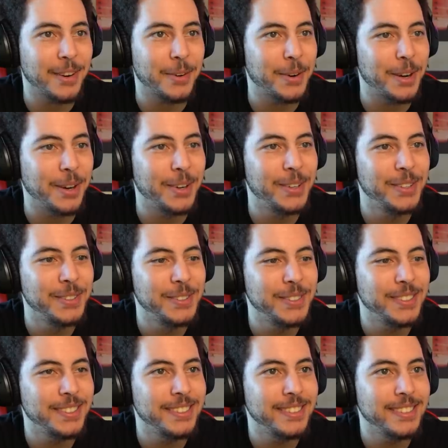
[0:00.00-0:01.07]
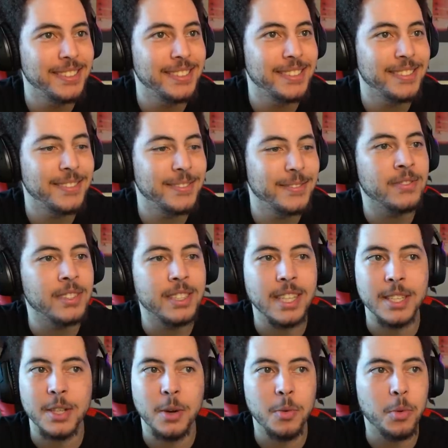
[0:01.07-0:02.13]
I don't know.
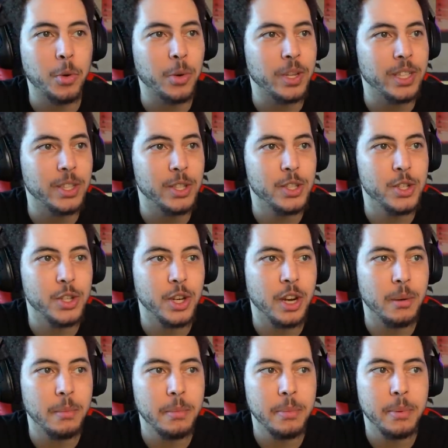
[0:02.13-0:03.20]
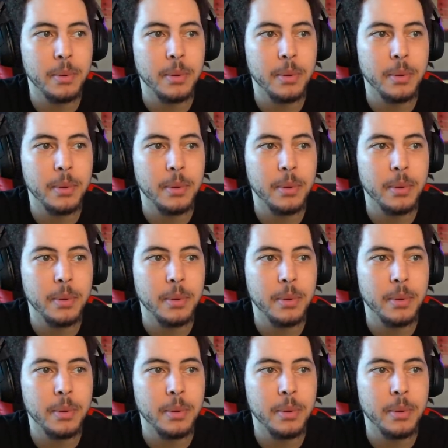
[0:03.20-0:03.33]
That don't worry, just jump.